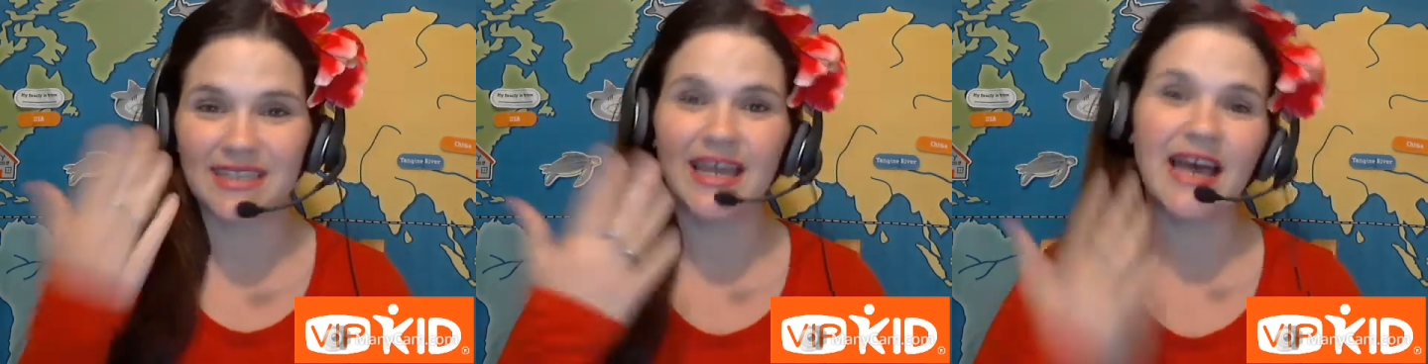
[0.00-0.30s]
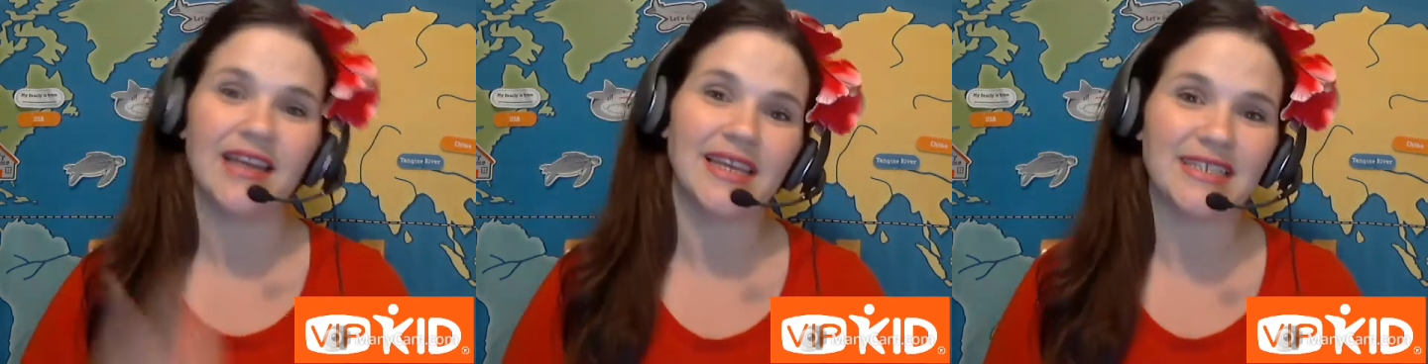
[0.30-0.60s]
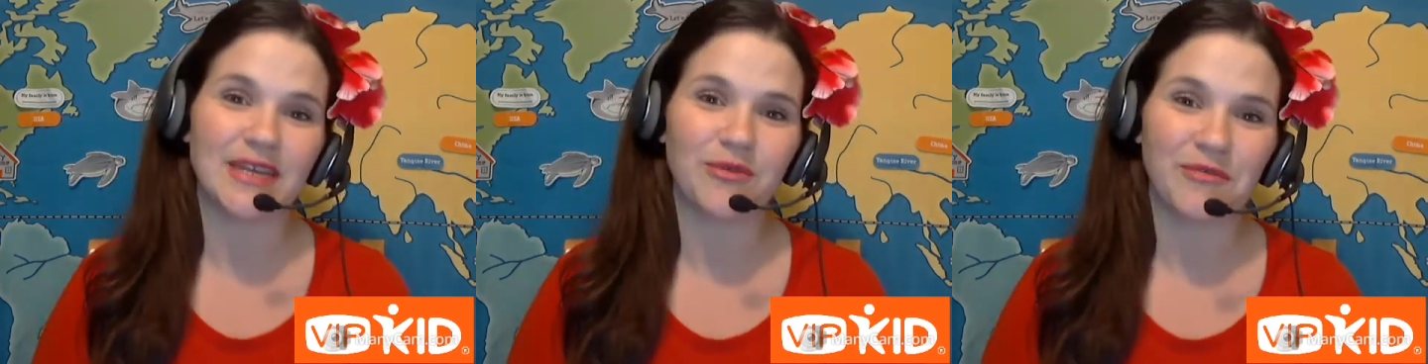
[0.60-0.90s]
I see
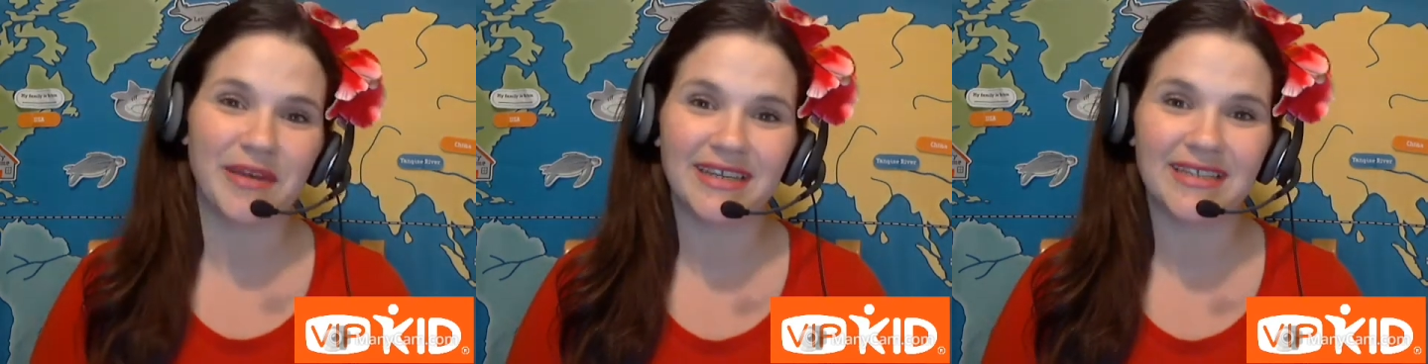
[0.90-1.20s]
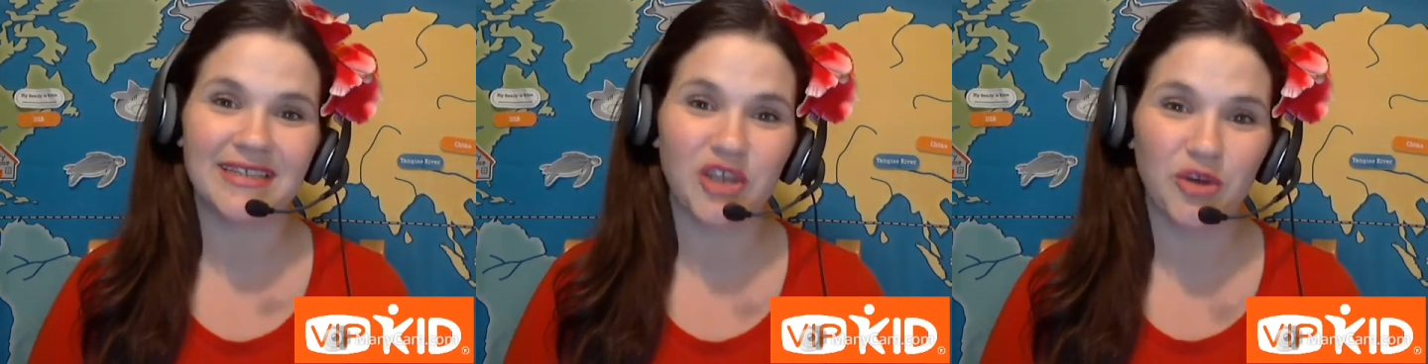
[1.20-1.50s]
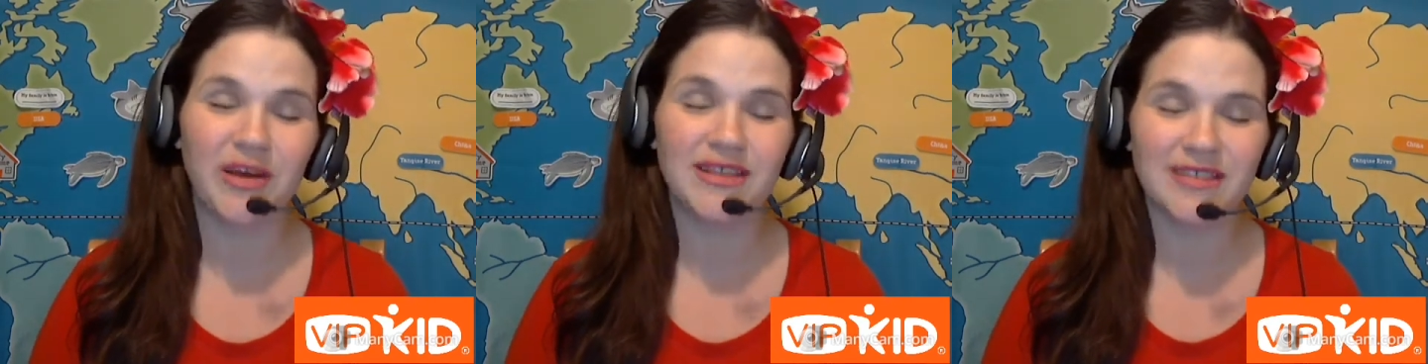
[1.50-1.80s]
that, like I said, with my Kids
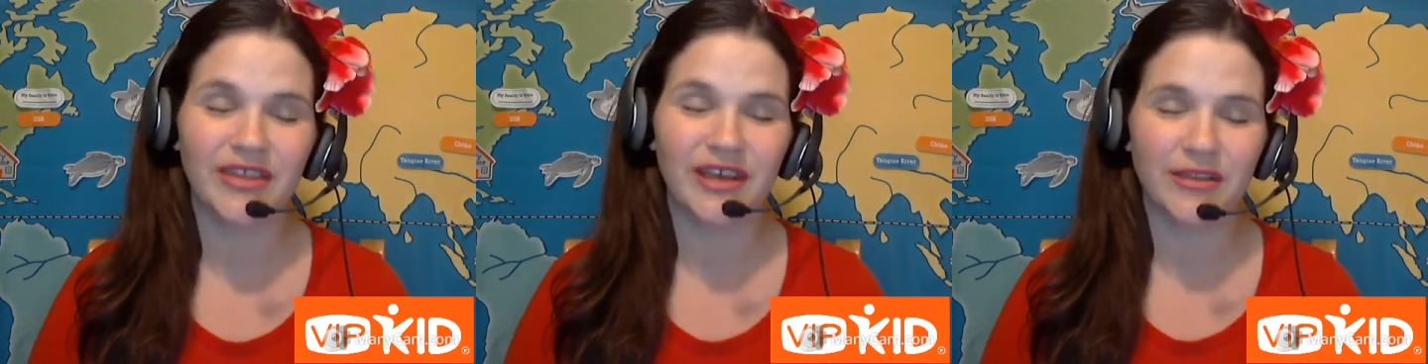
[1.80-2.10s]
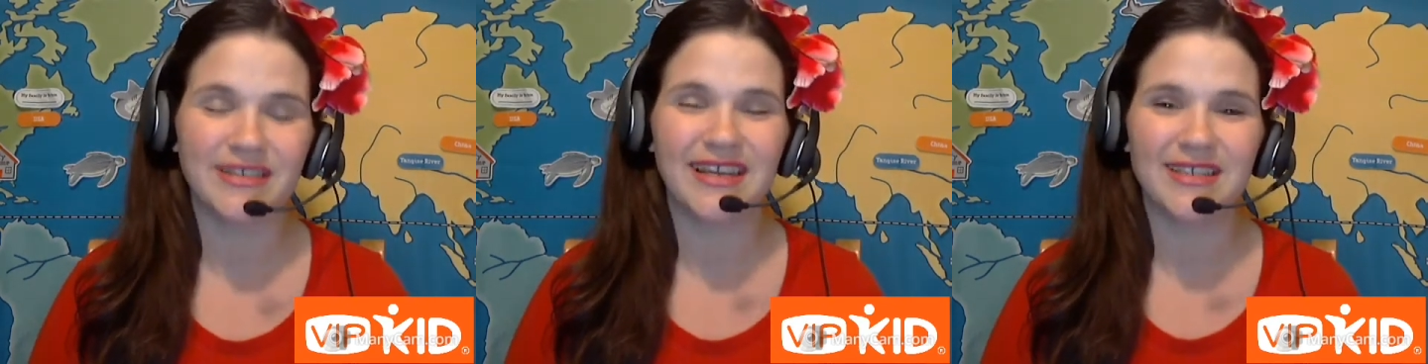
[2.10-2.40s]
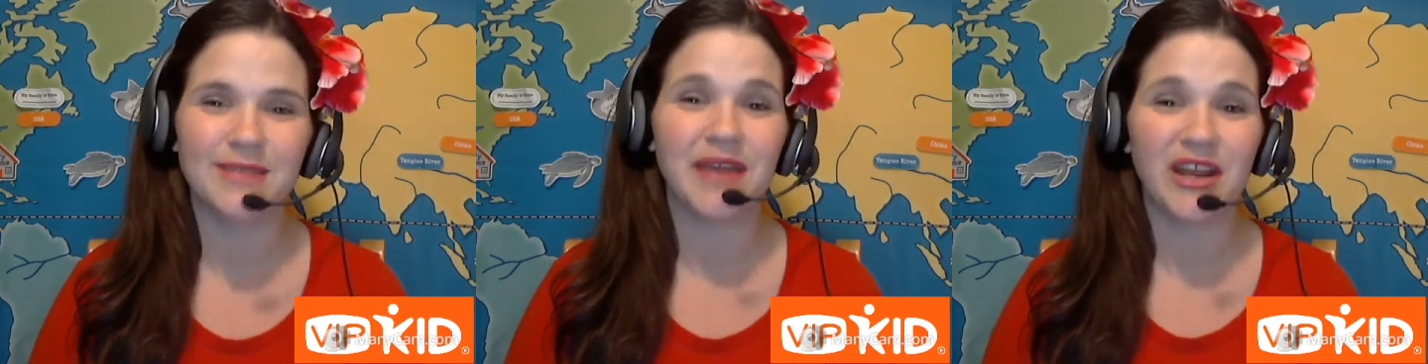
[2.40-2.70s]
Lingo Bus on the other
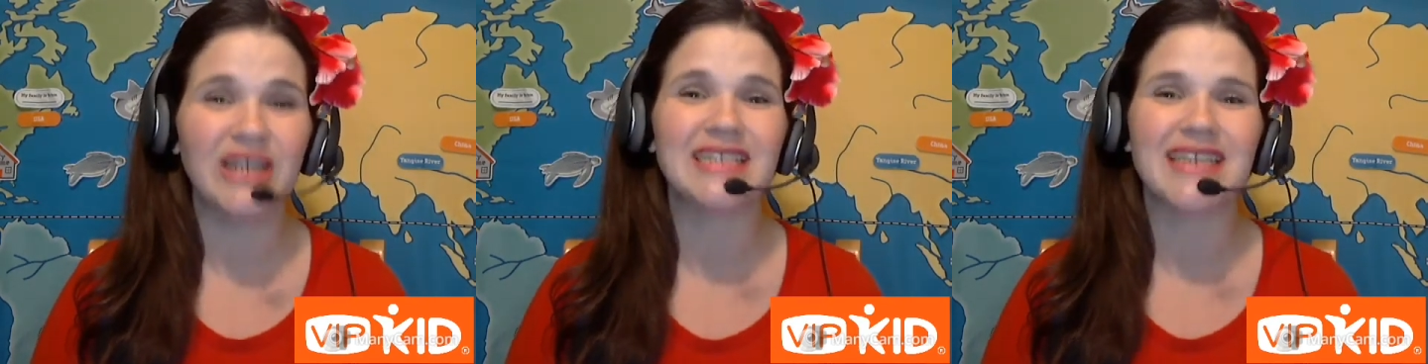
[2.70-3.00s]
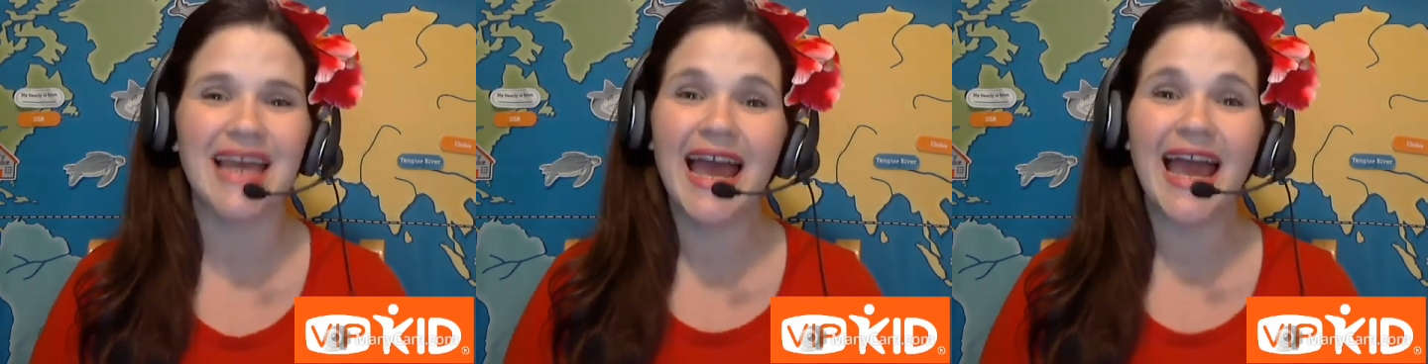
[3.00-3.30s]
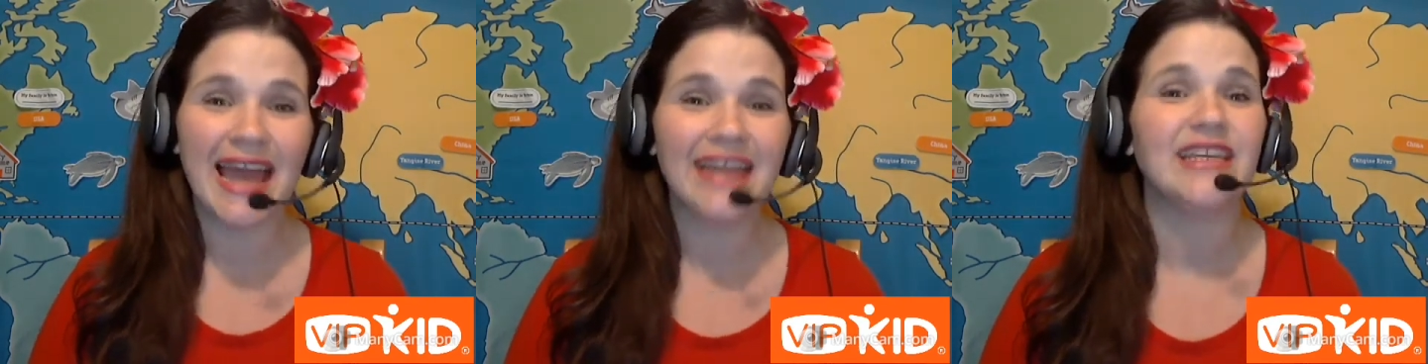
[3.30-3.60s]
side as a parent,
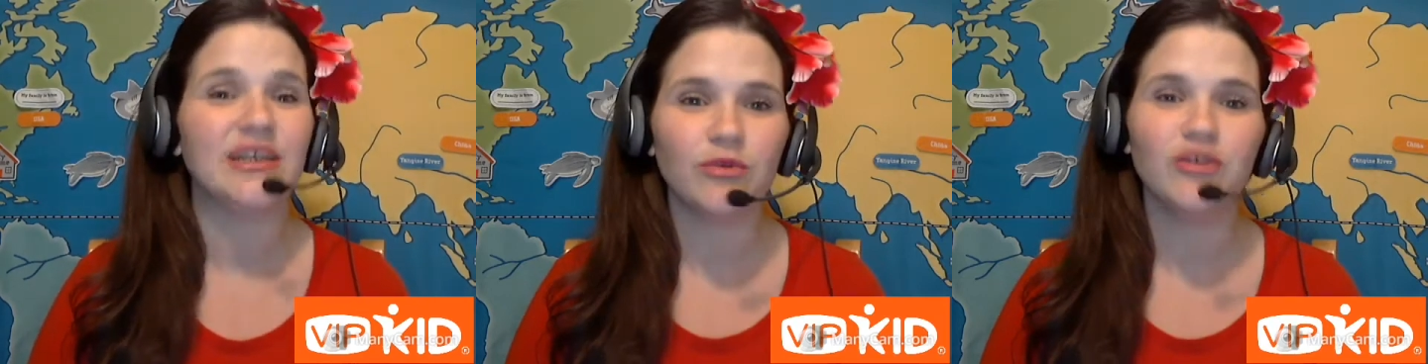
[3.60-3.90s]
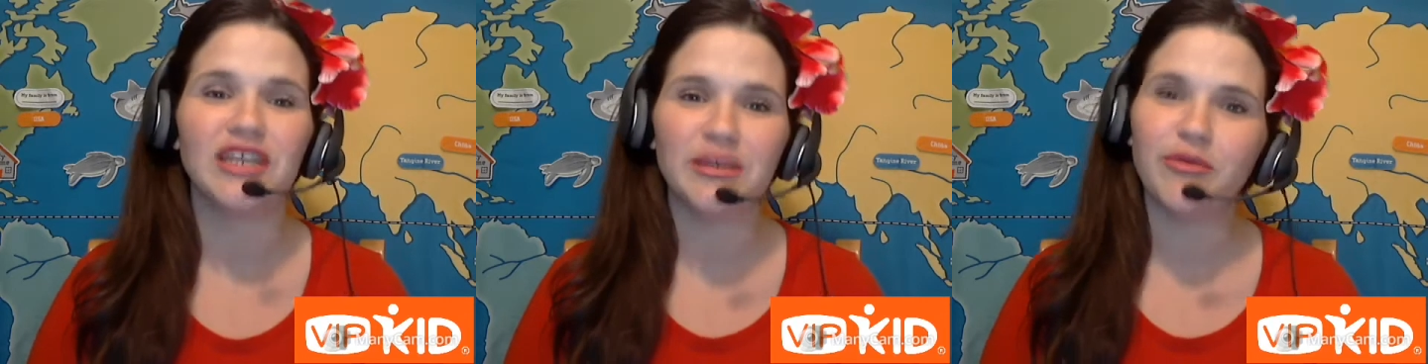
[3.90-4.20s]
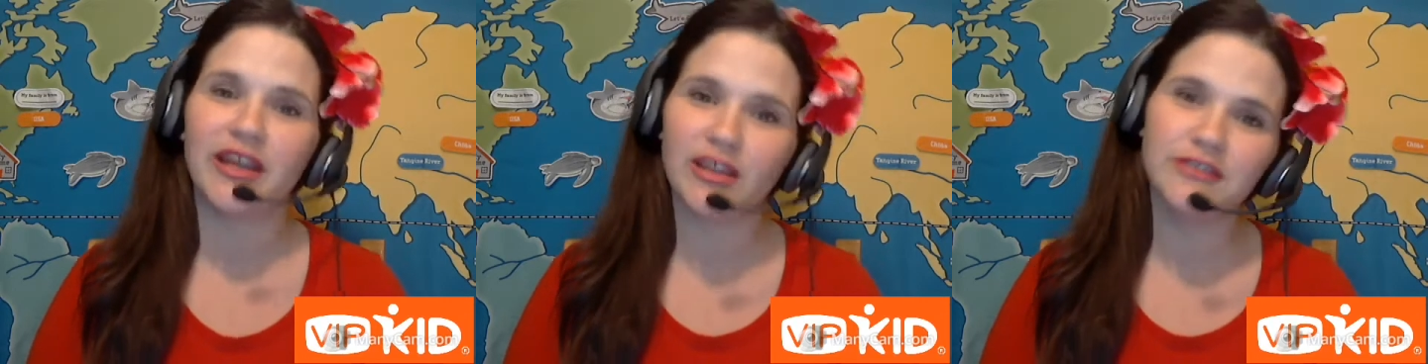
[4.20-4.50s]
and it will
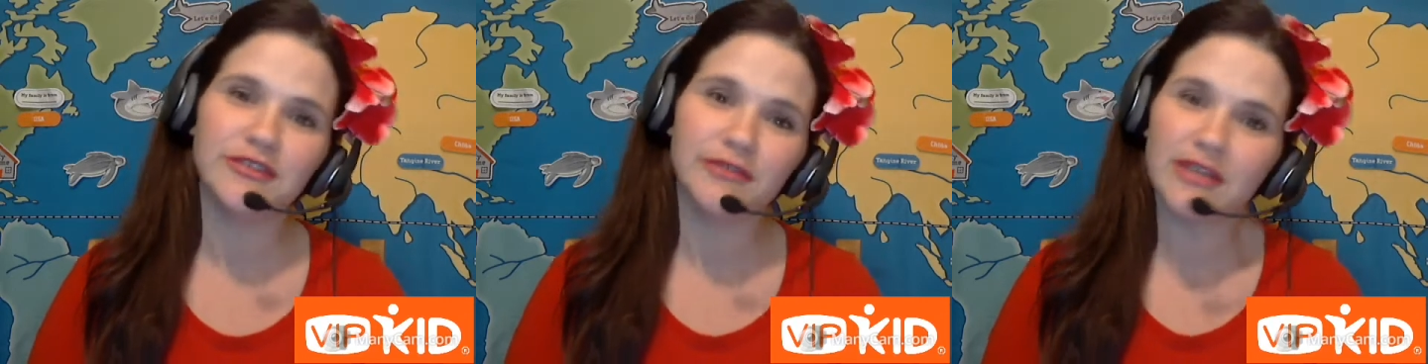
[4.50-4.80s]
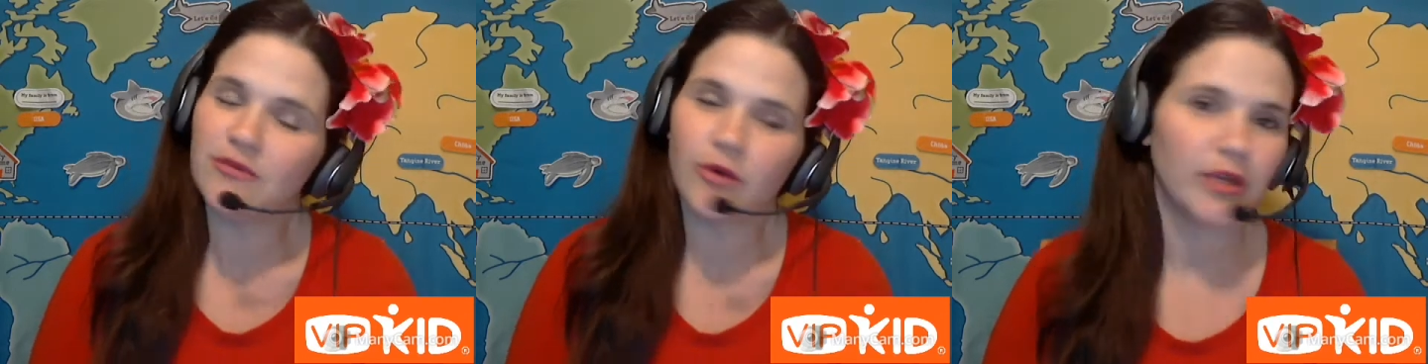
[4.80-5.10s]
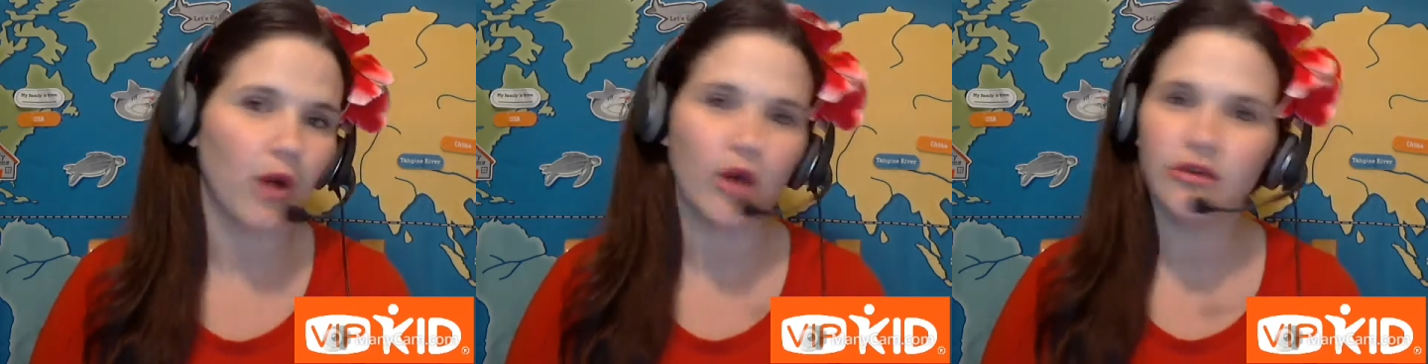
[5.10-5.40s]
keep regular students
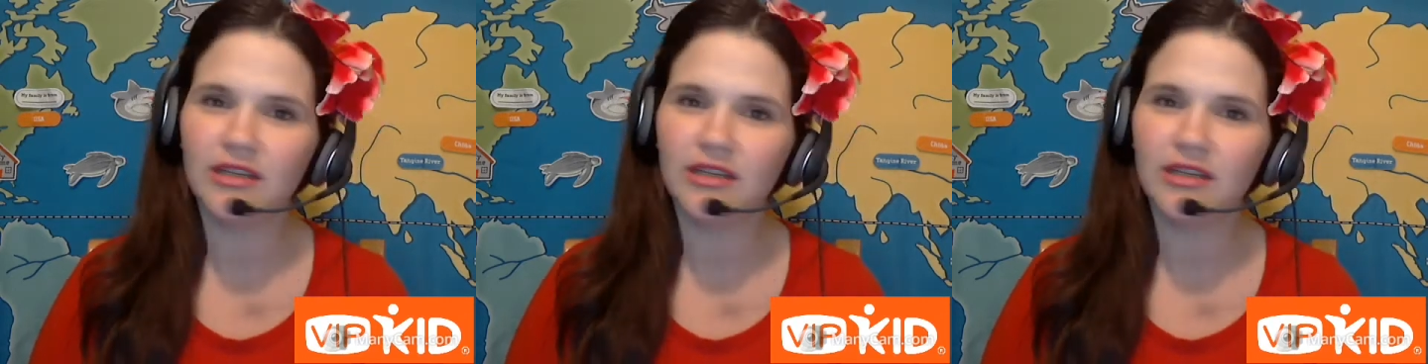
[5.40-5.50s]
for you.